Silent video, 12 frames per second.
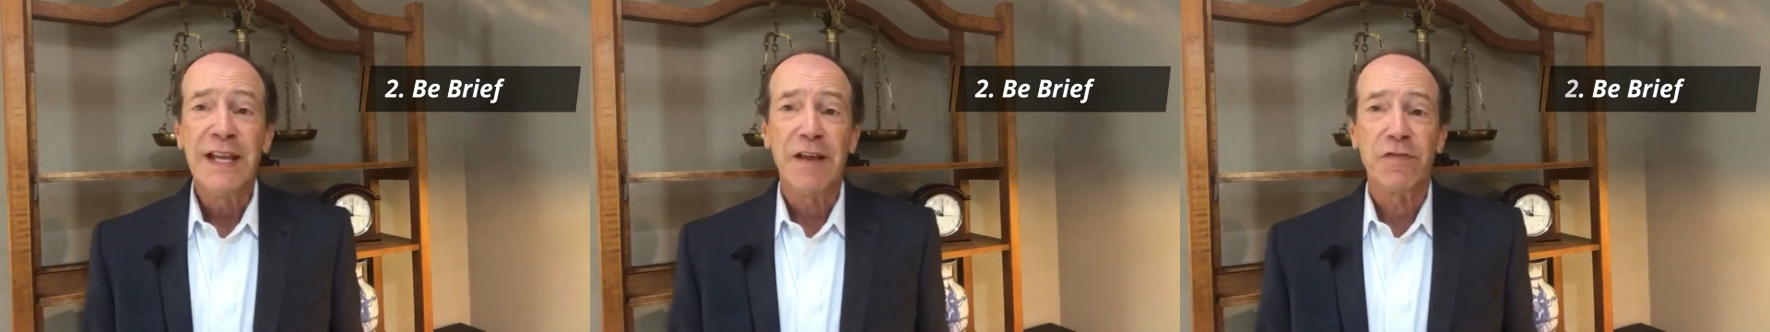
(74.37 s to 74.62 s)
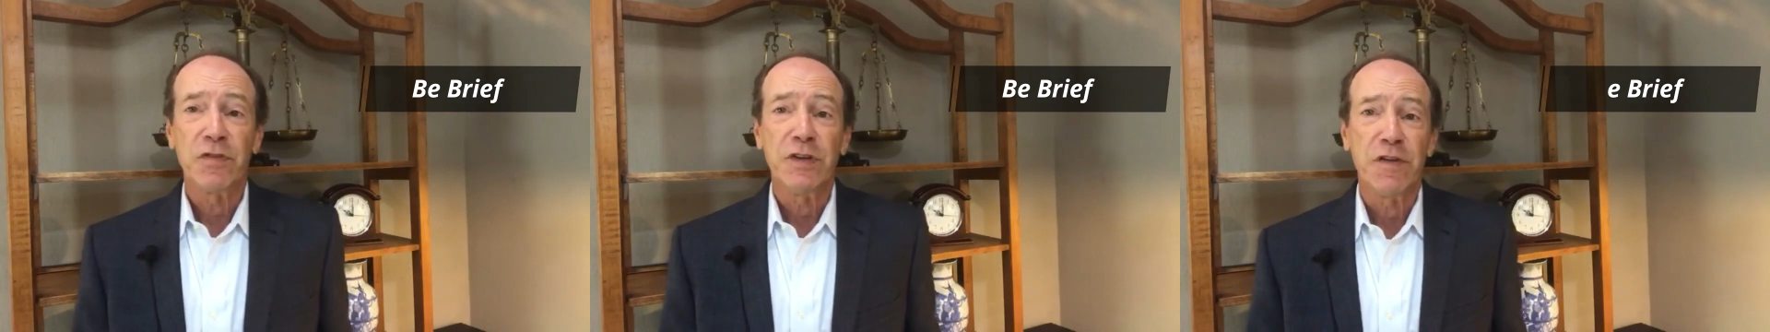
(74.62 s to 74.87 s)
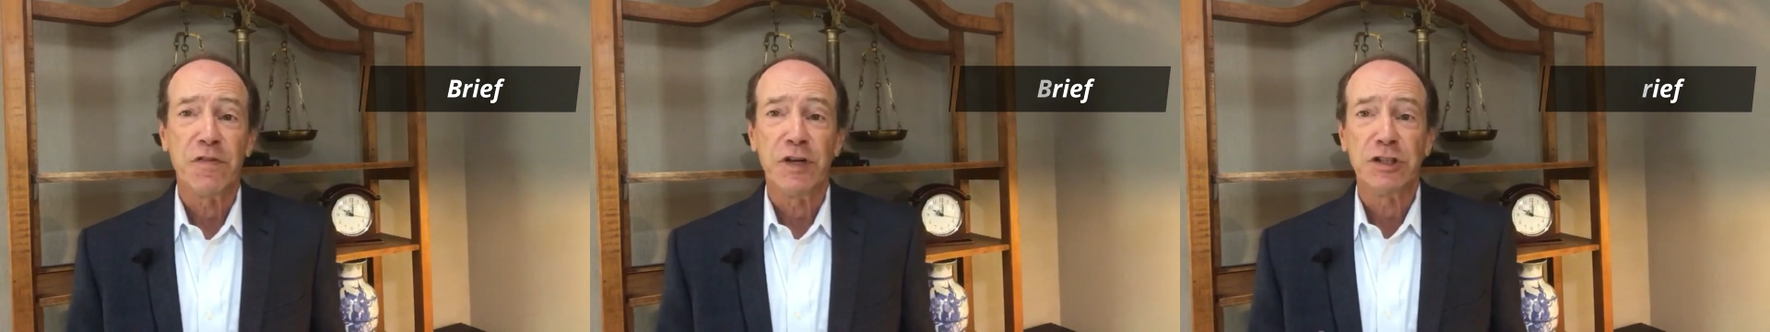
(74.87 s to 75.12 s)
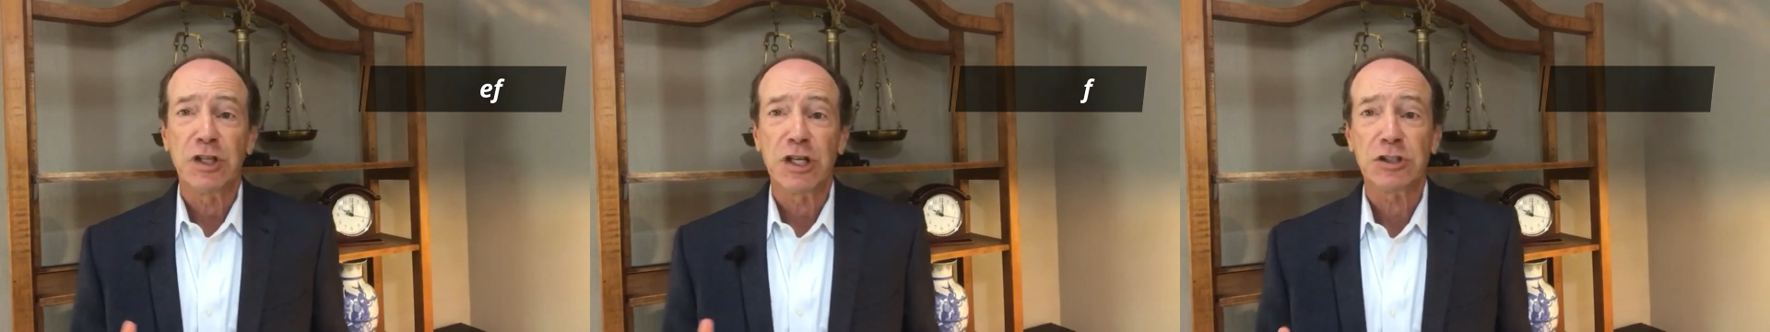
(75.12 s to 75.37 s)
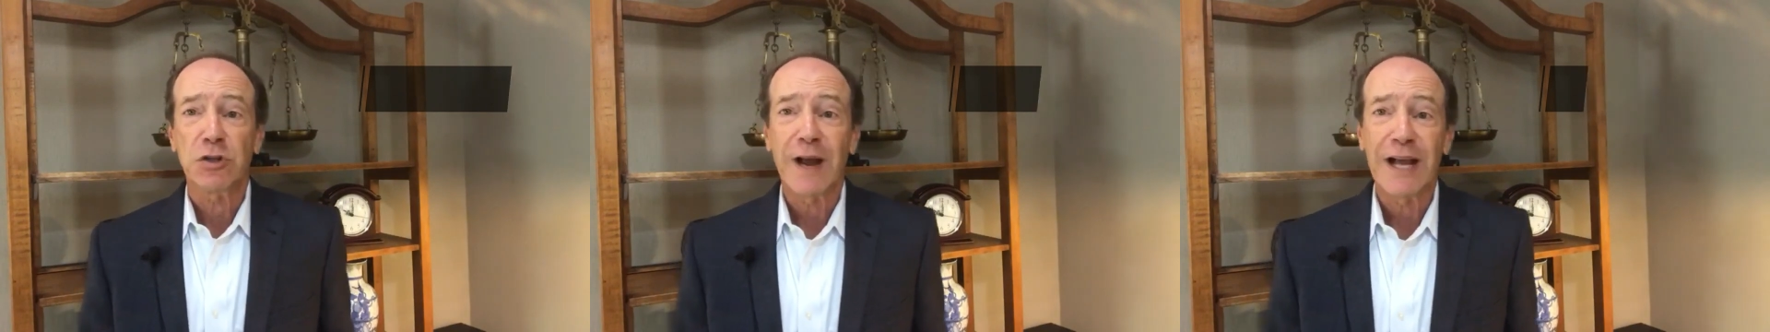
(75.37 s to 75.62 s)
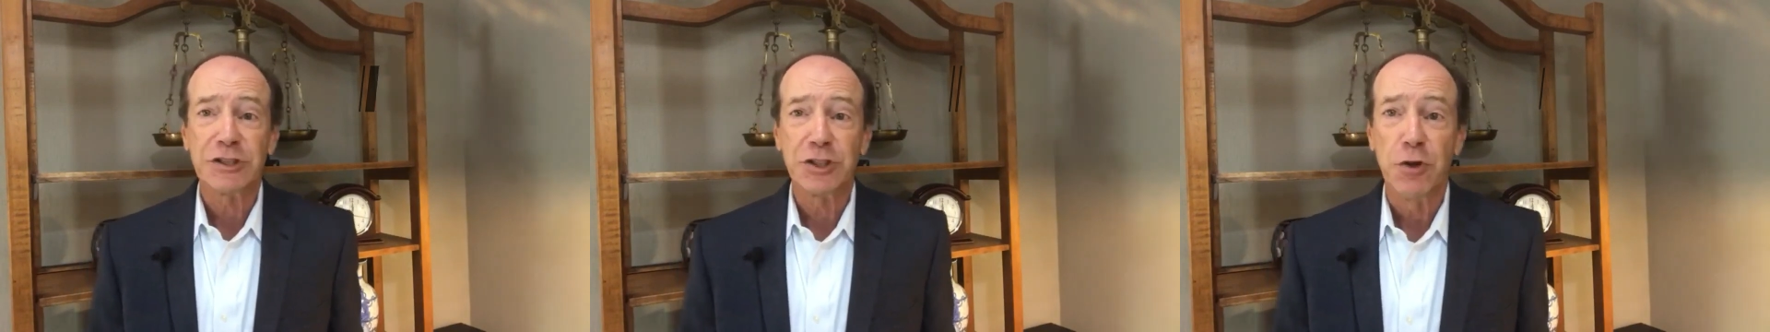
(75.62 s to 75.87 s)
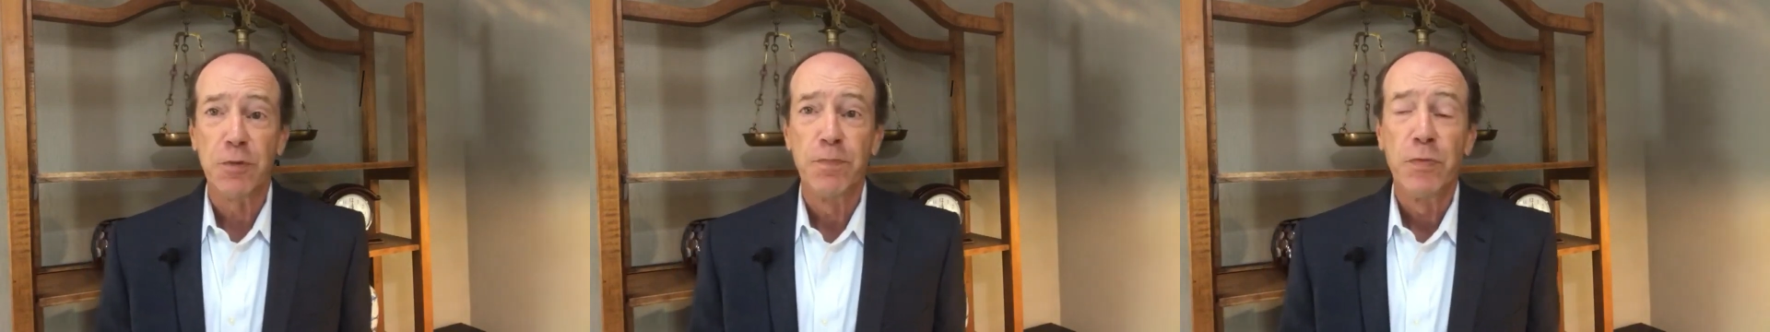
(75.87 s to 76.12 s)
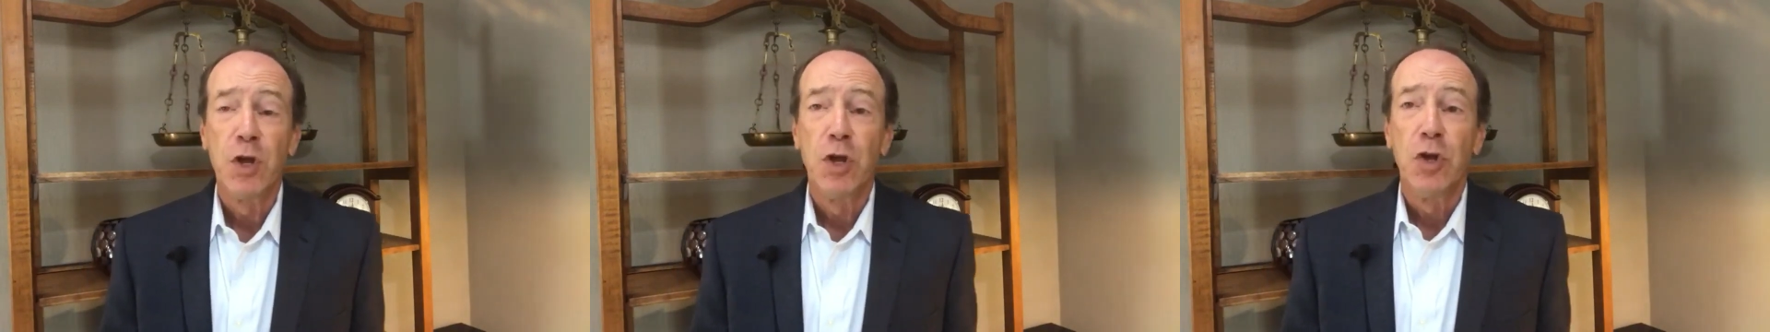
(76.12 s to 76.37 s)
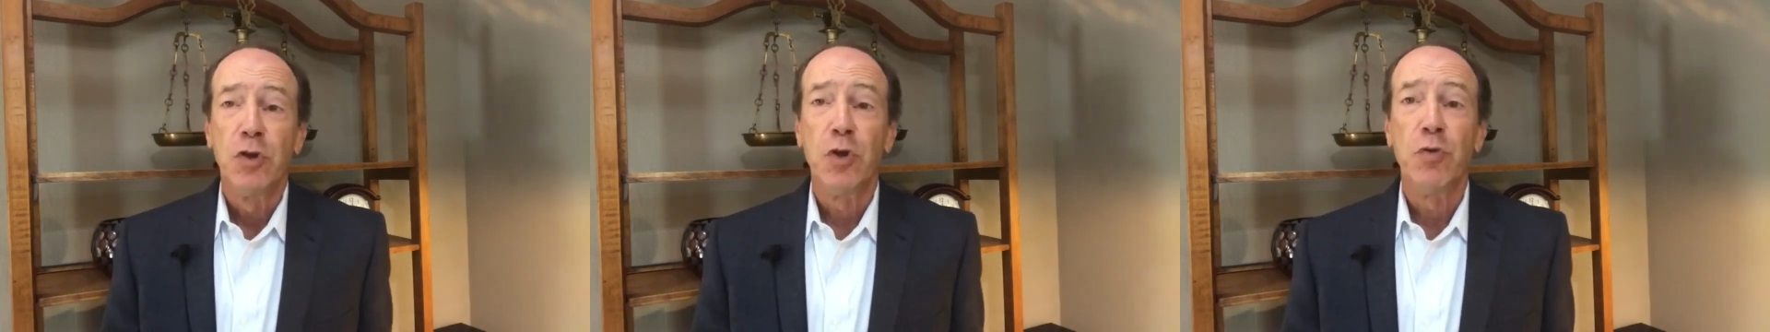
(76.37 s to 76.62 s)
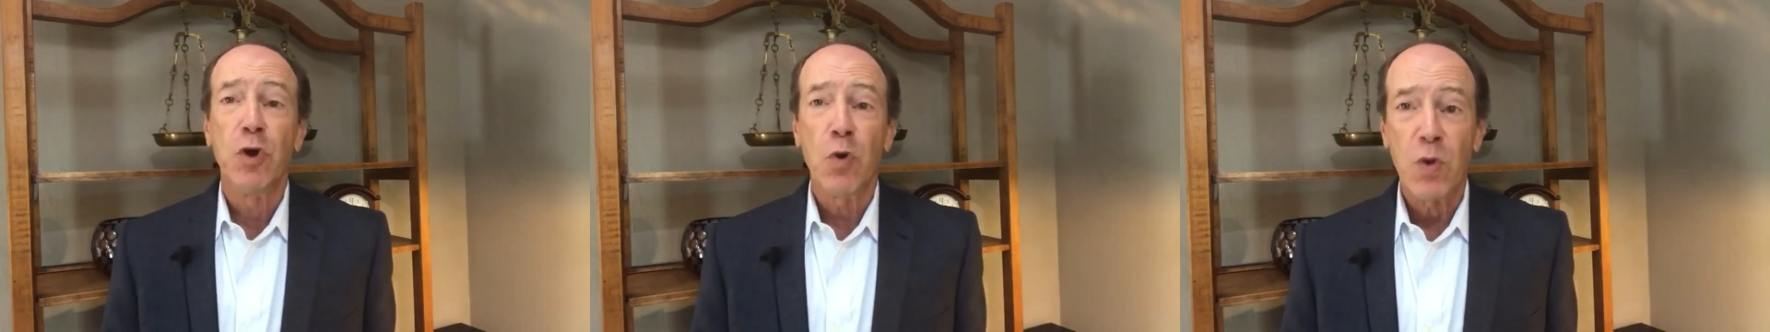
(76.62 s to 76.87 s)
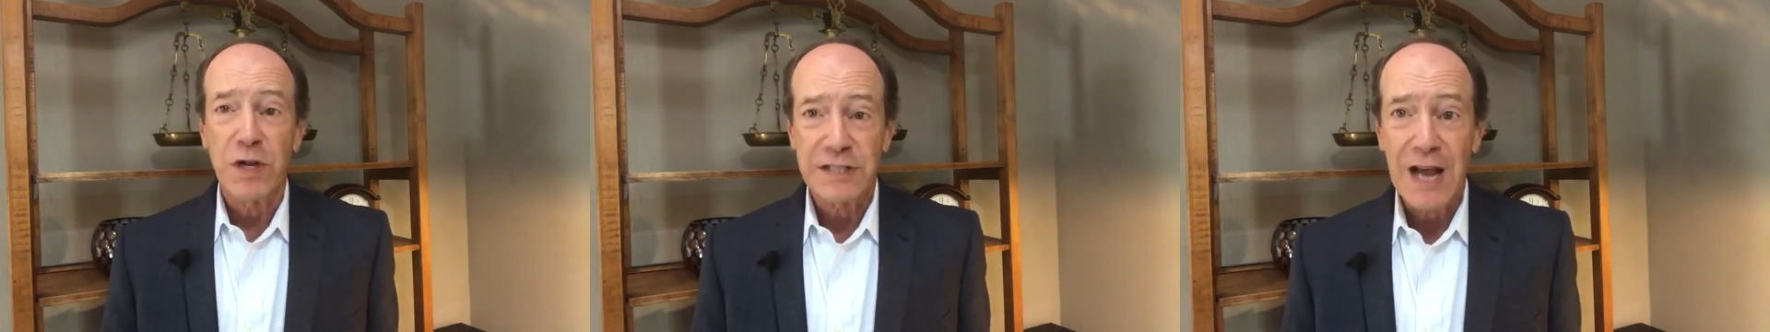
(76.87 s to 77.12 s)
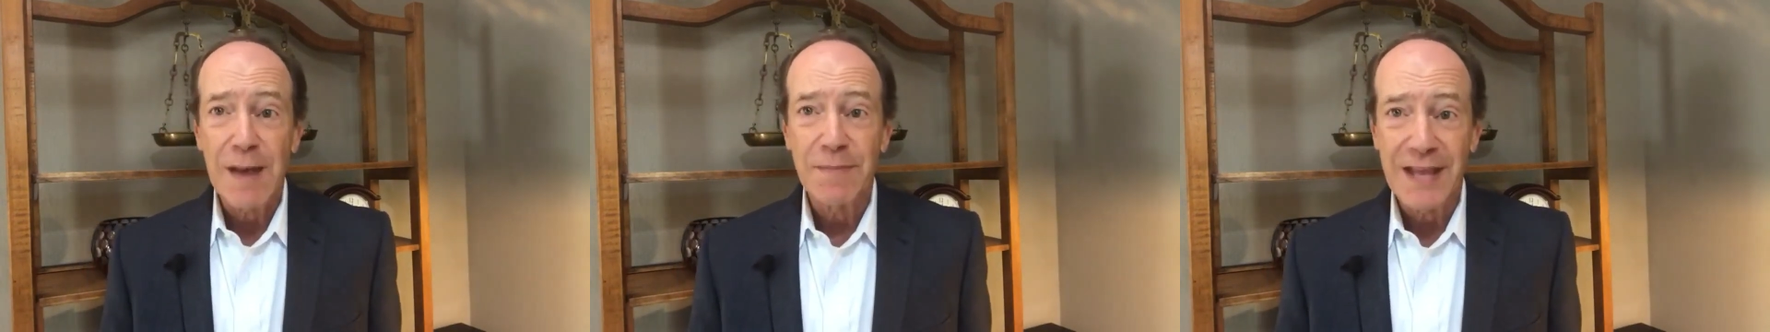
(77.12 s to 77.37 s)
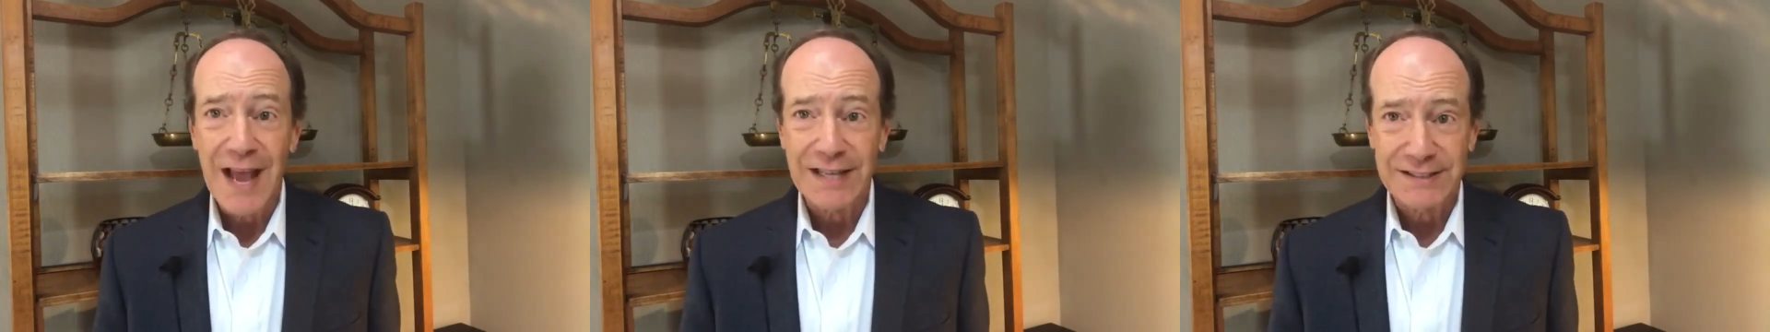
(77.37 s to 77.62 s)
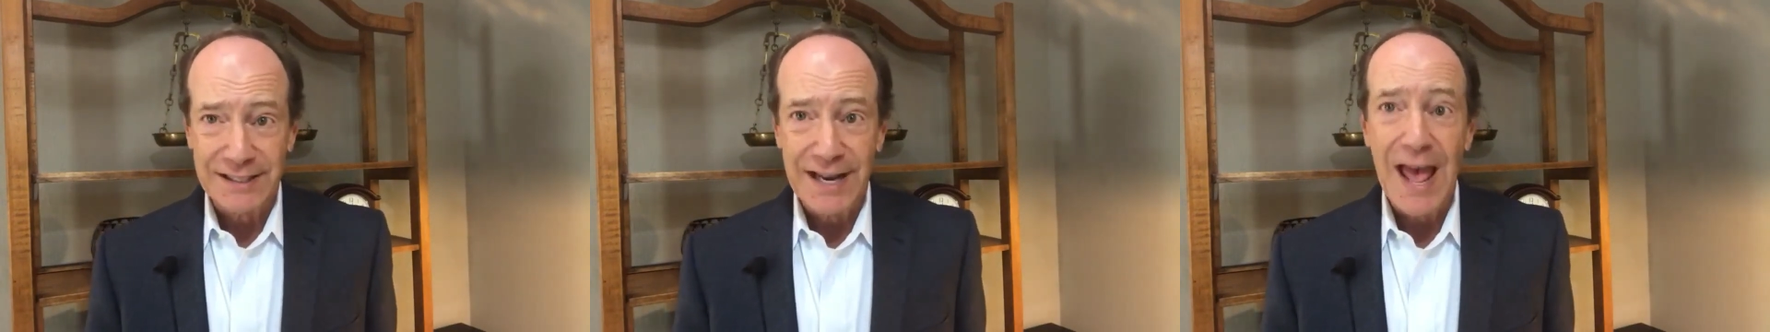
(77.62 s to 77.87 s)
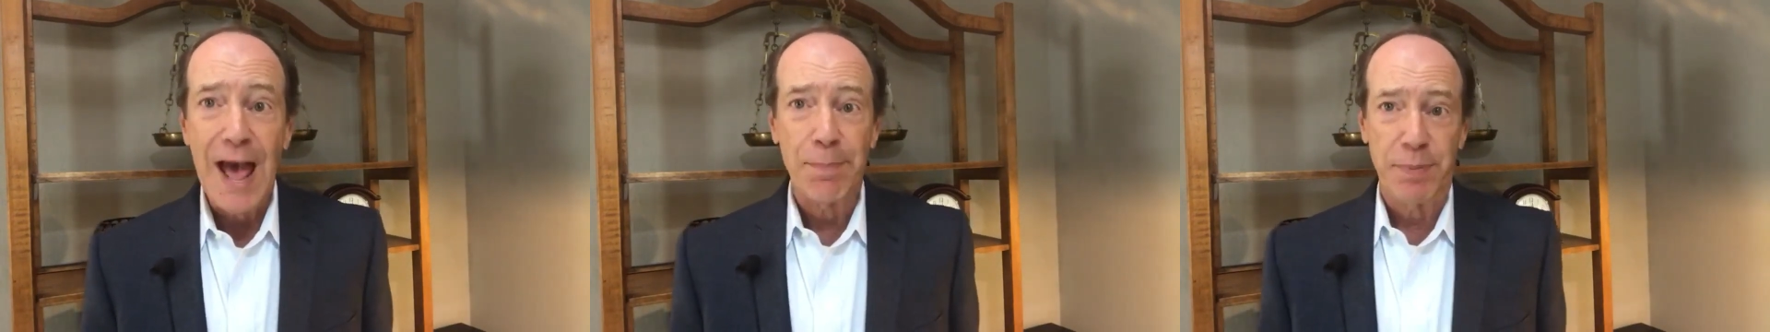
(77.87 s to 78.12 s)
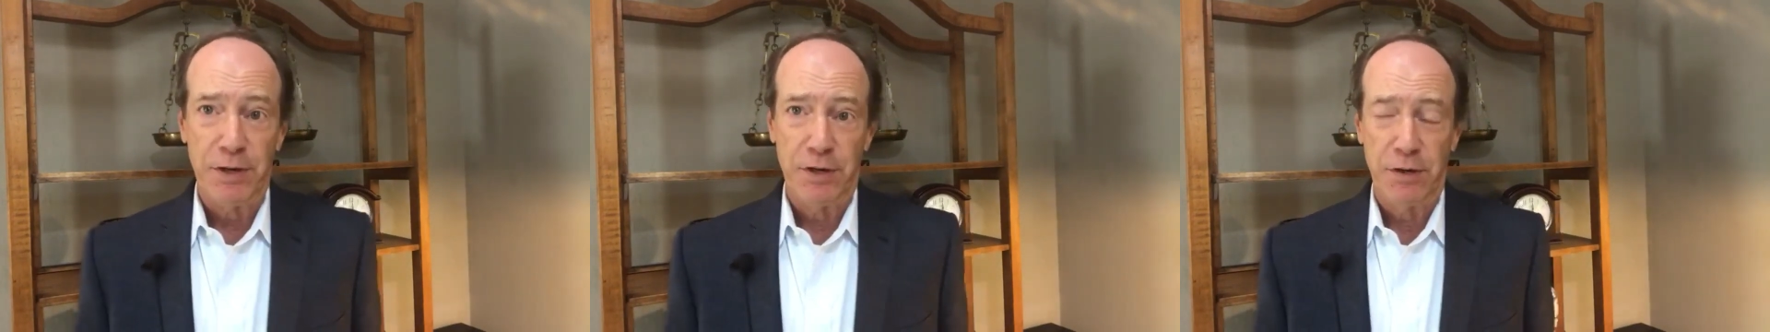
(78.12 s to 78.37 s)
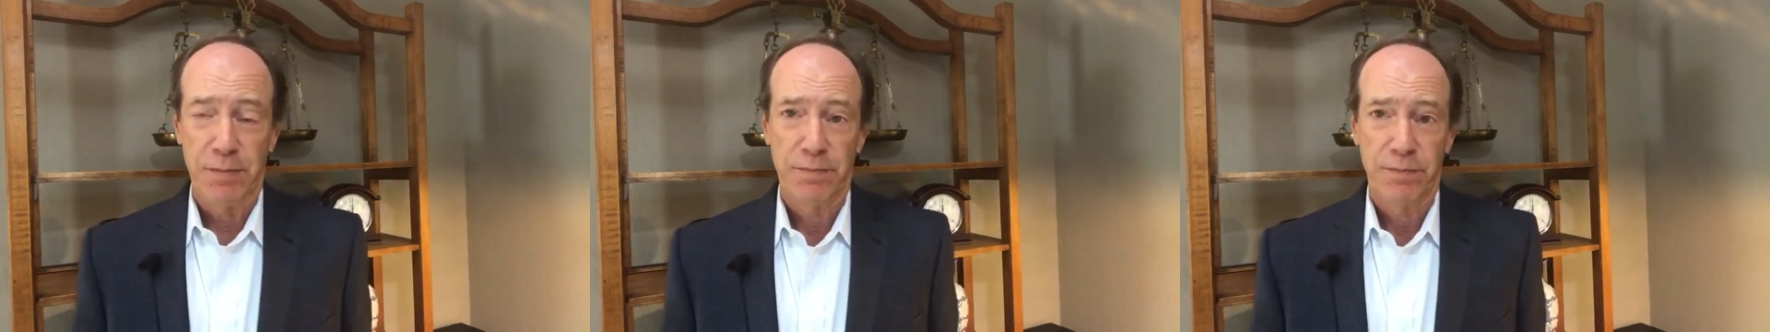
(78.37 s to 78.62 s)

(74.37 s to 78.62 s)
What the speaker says: If an adjuster asks you, do you know what time the accident happened?